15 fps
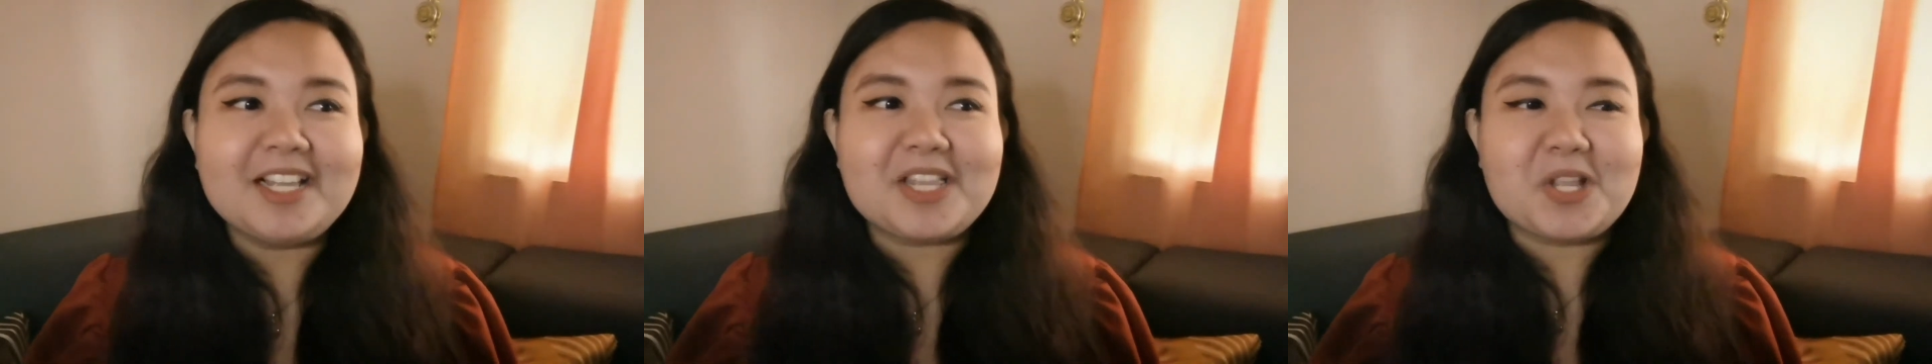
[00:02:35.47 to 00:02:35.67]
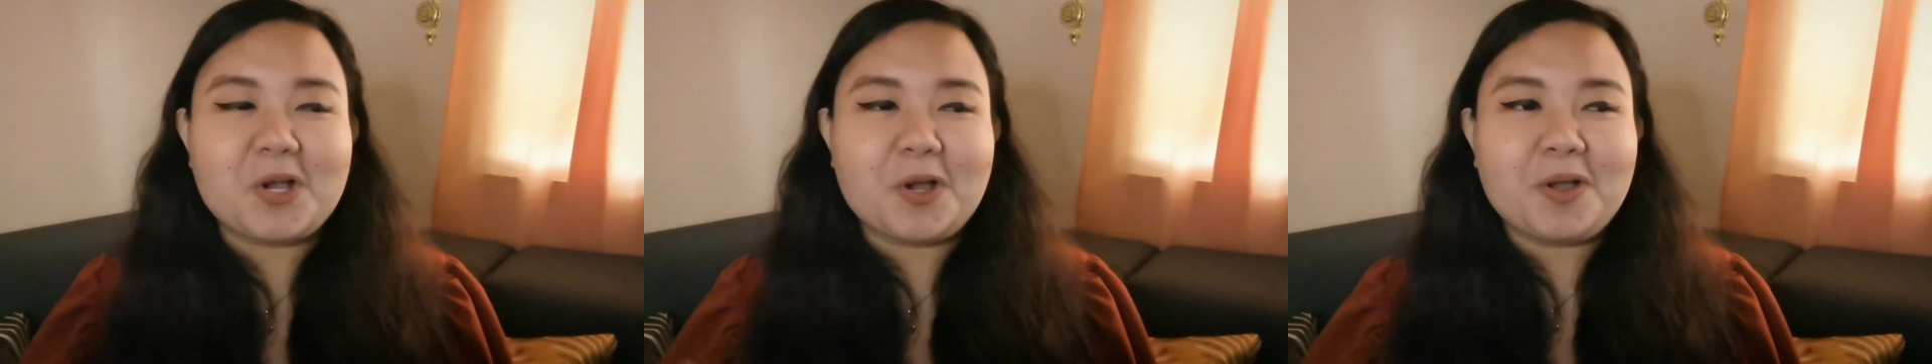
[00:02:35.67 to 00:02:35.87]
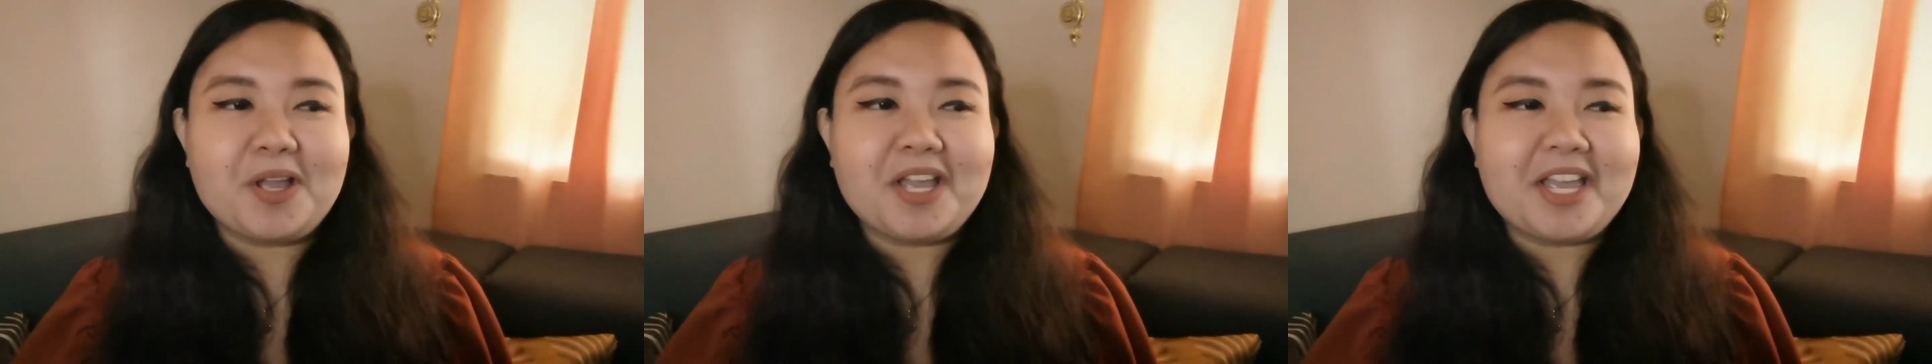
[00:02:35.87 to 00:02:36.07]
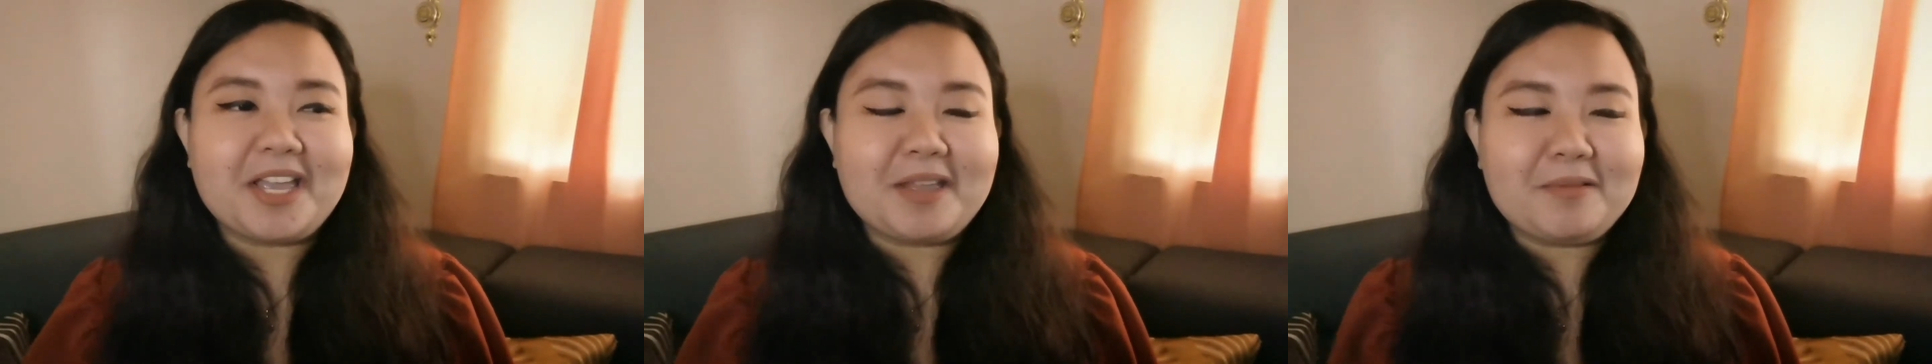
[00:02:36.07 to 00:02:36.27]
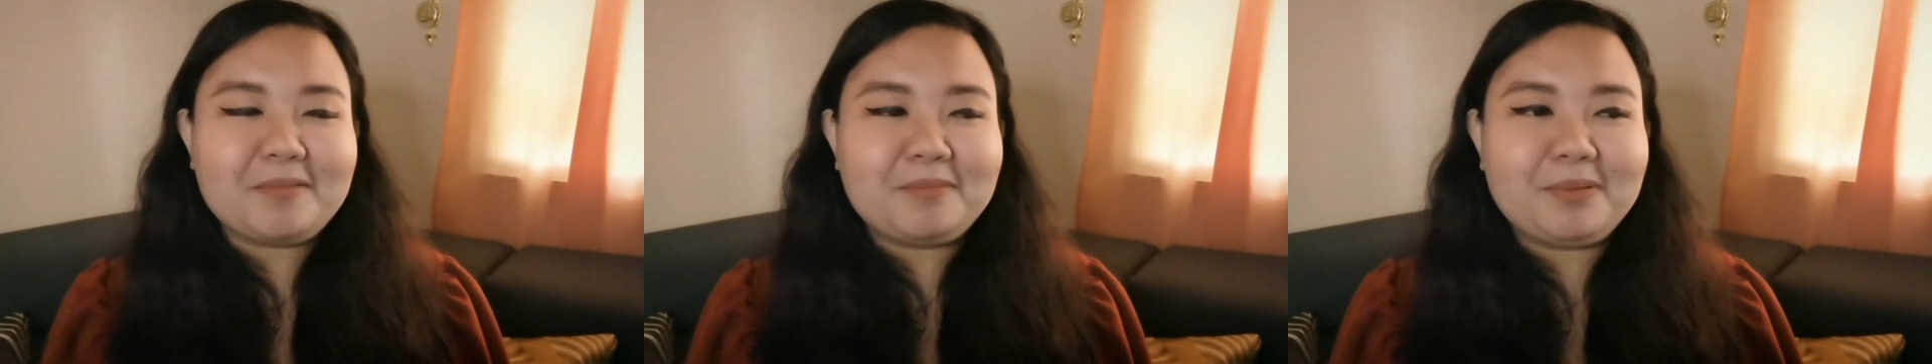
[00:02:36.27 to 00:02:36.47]
No?
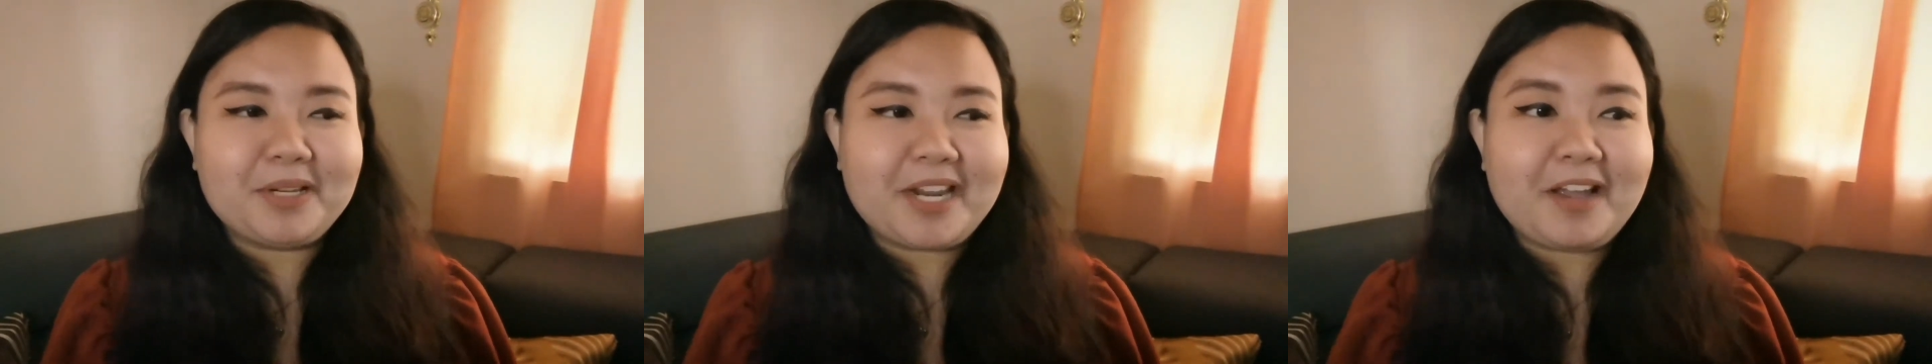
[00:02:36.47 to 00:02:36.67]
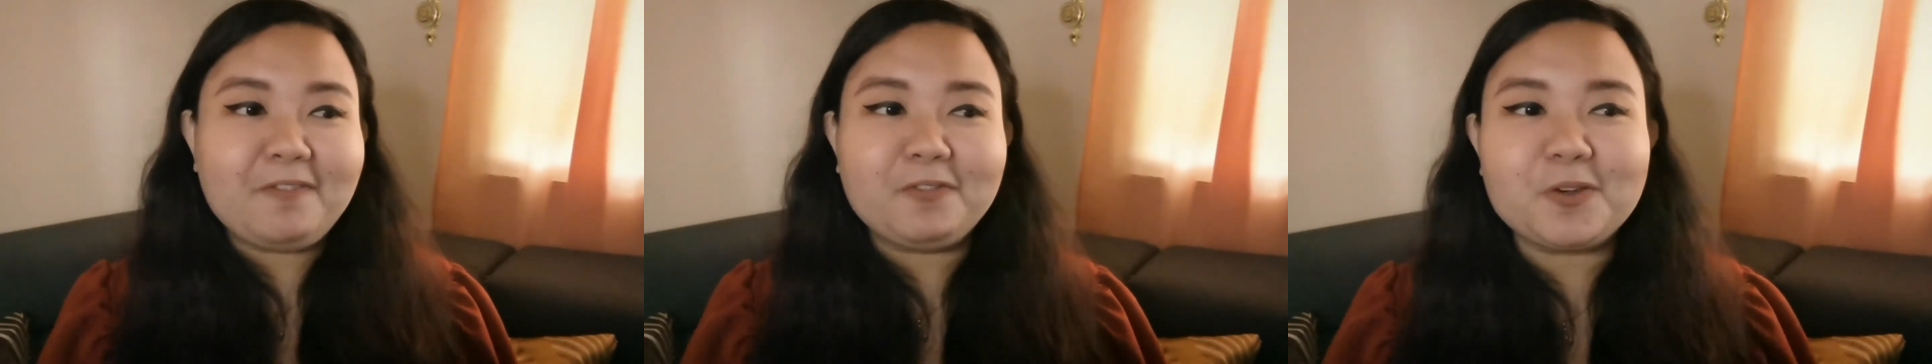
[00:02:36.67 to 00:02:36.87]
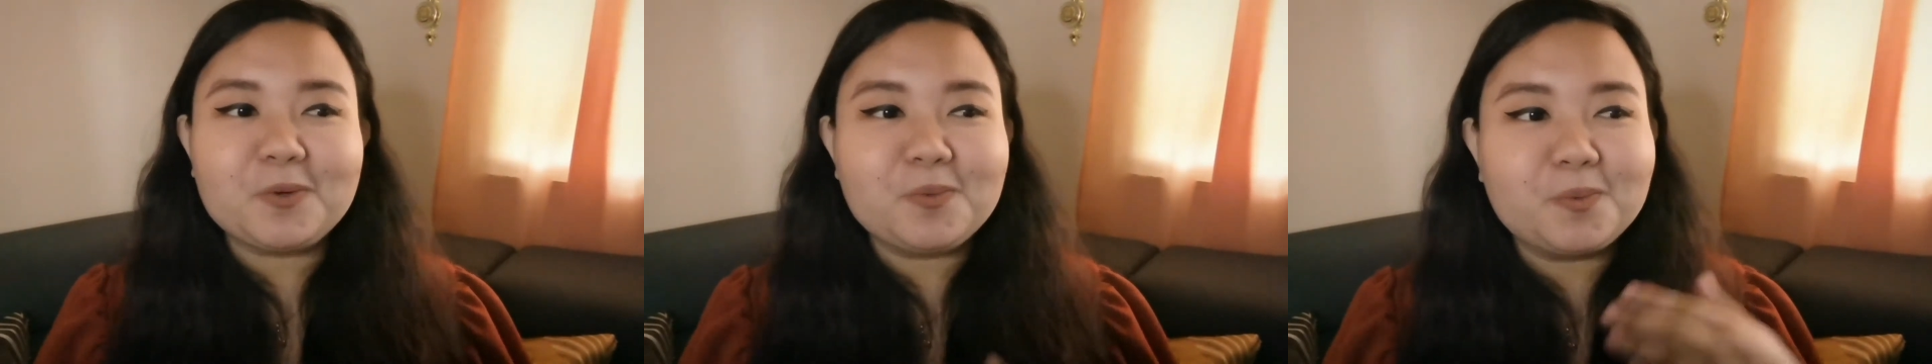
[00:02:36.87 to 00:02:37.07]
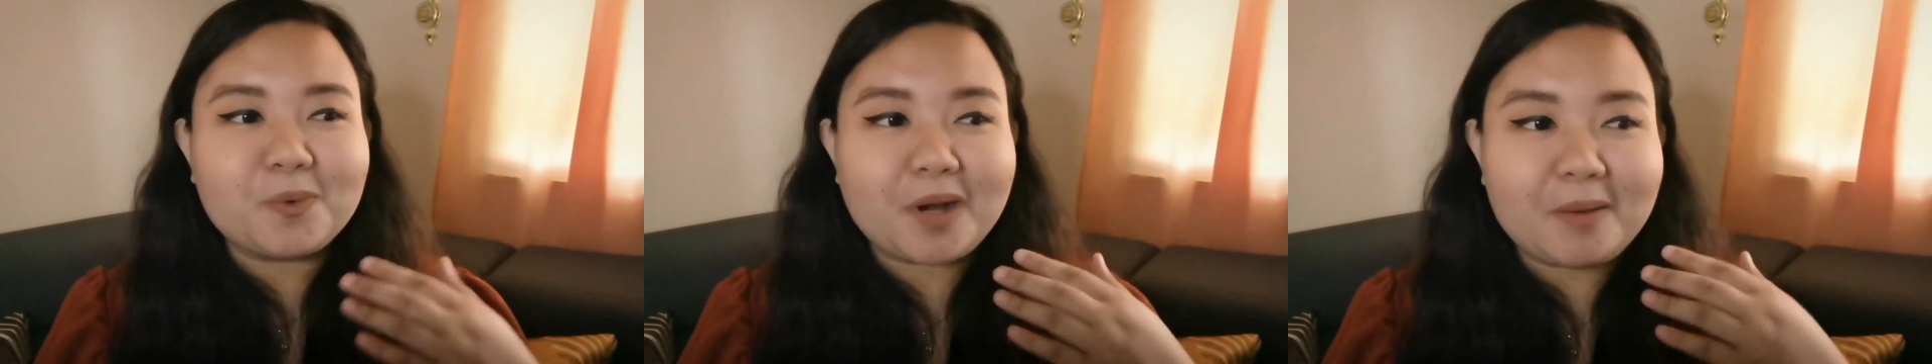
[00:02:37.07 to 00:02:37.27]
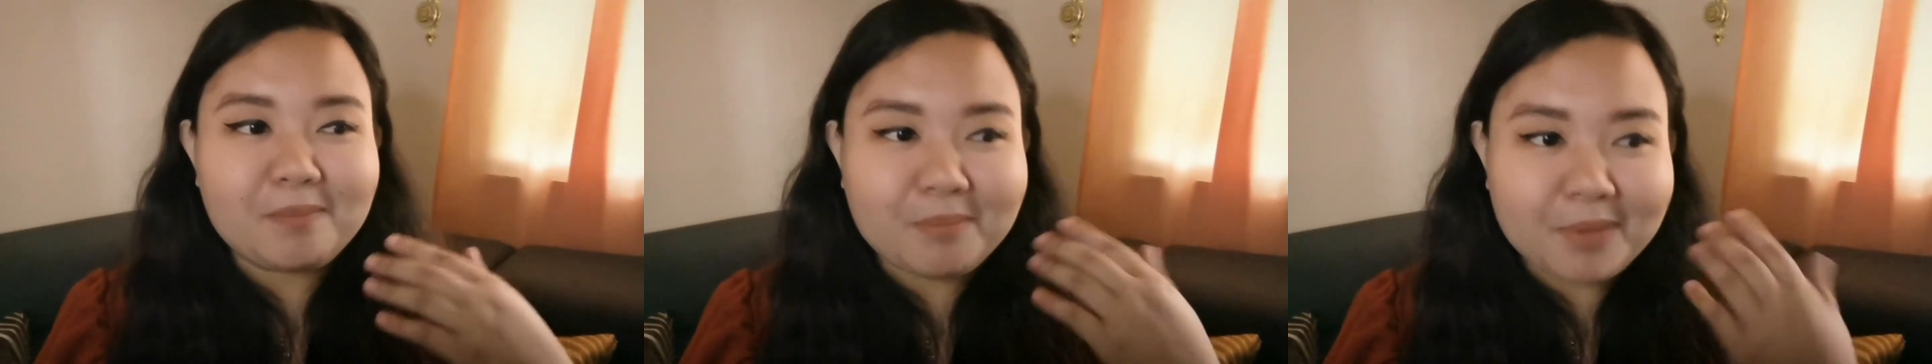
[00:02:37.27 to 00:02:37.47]
But after
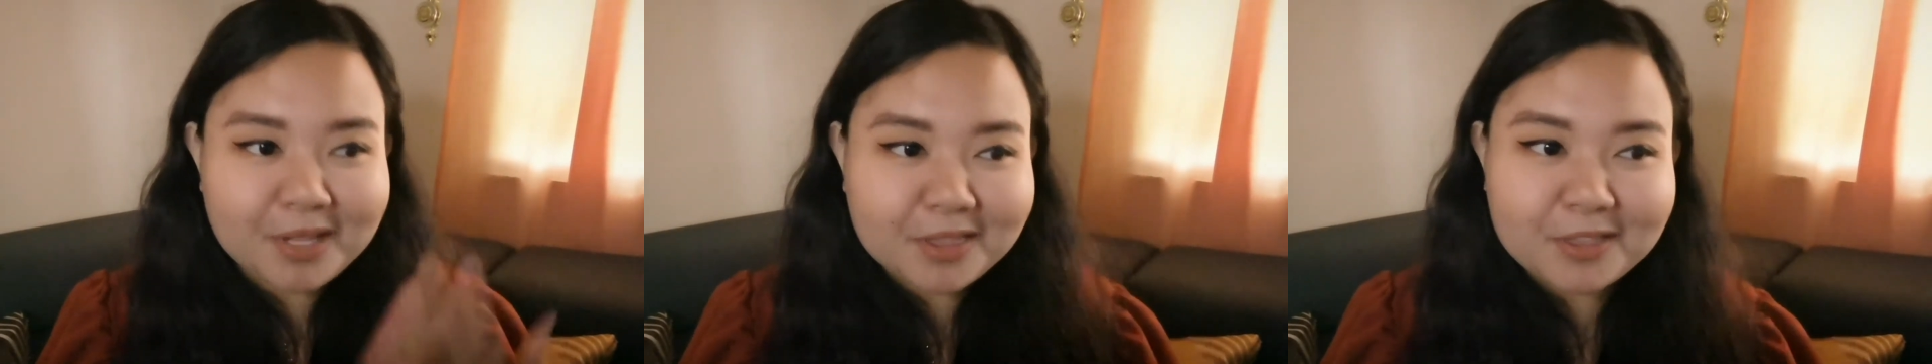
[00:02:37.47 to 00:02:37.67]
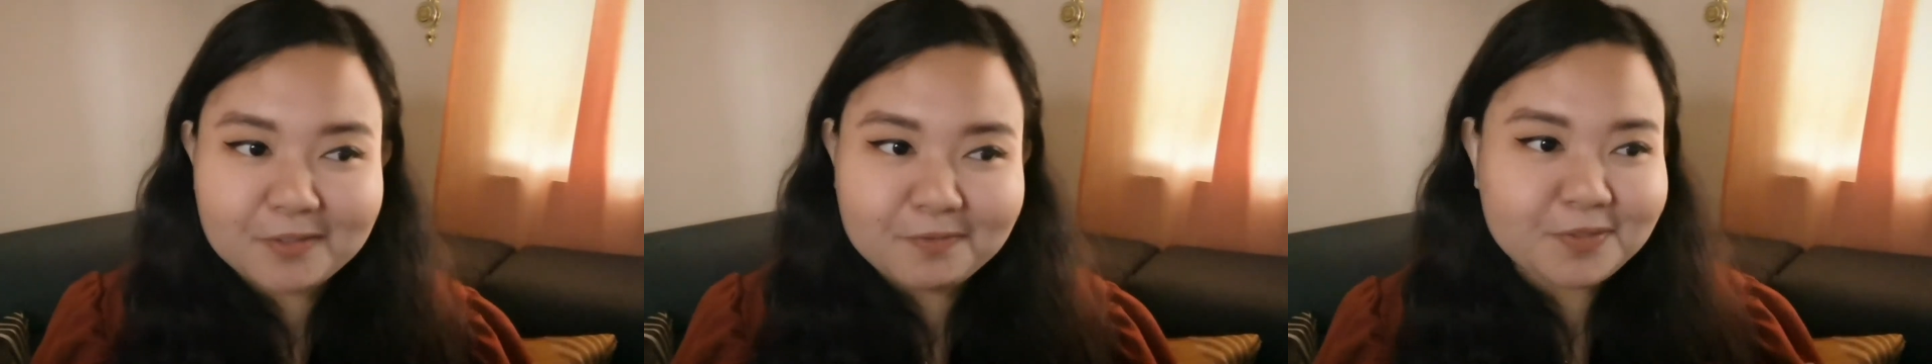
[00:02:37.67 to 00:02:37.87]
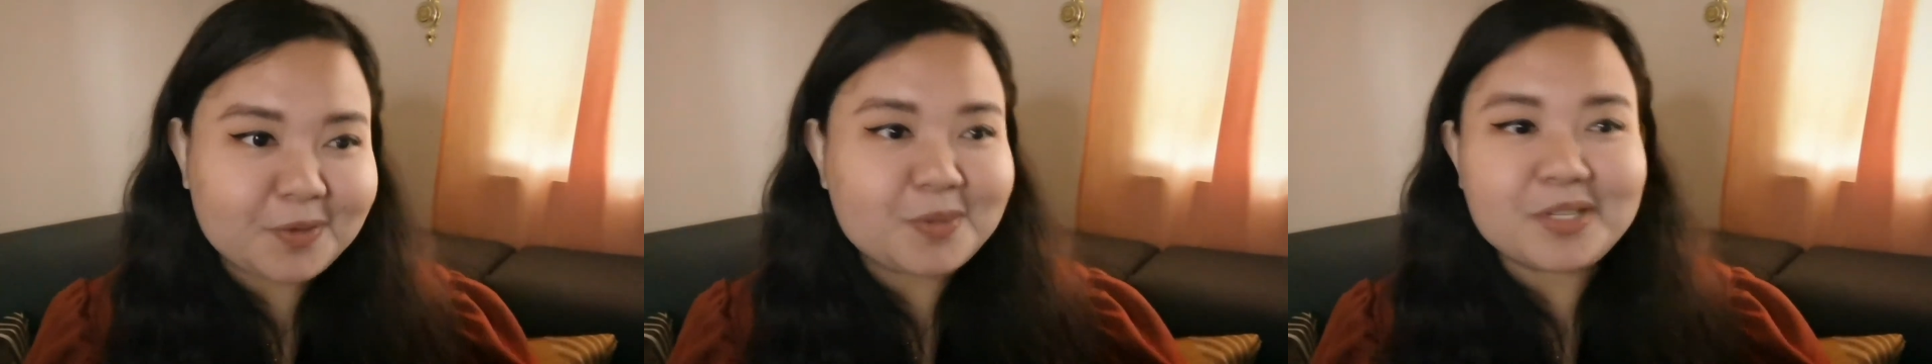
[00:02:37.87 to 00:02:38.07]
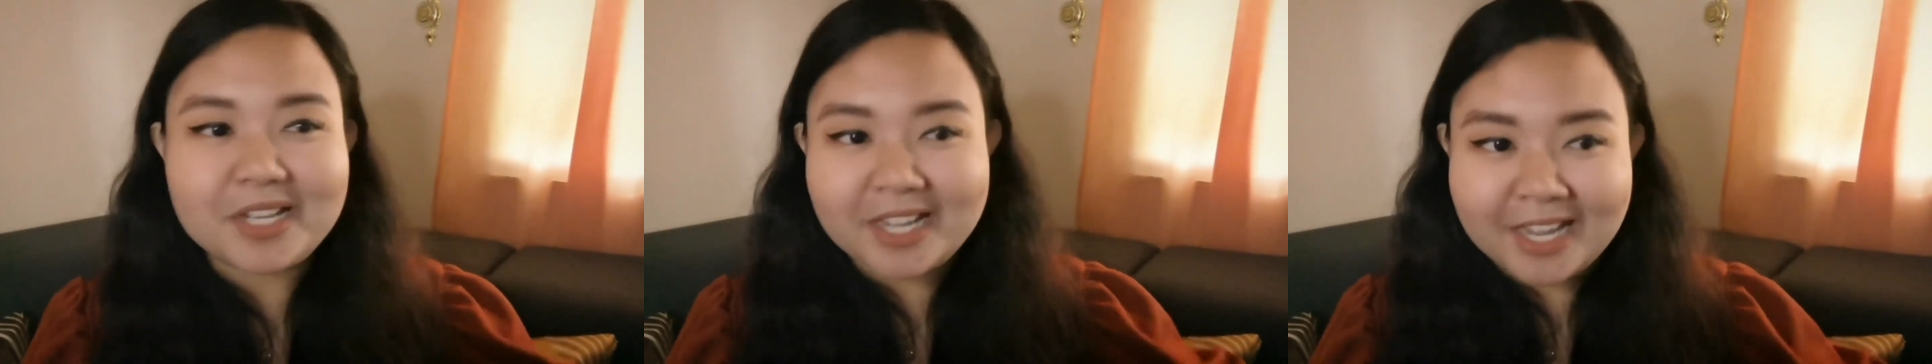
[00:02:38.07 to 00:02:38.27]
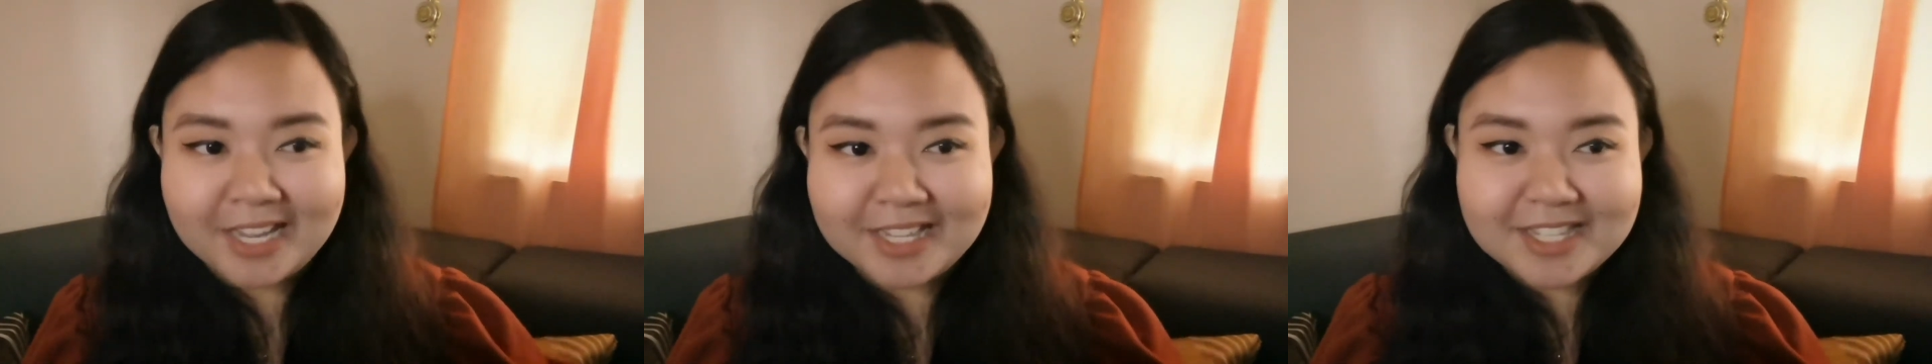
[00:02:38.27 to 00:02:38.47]
a month of
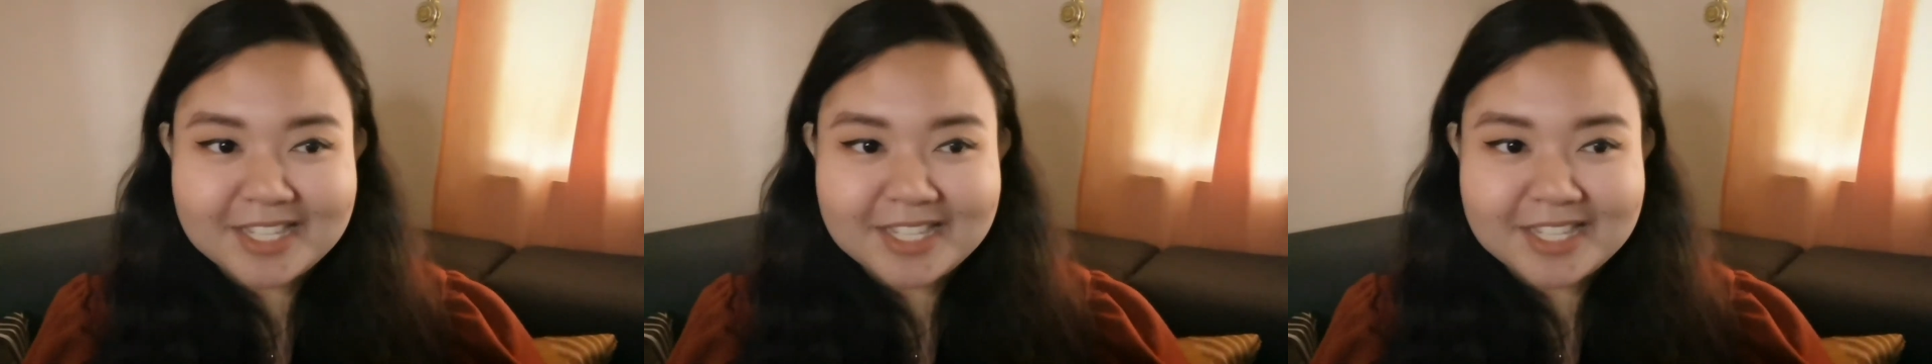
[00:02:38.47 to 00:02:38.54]
using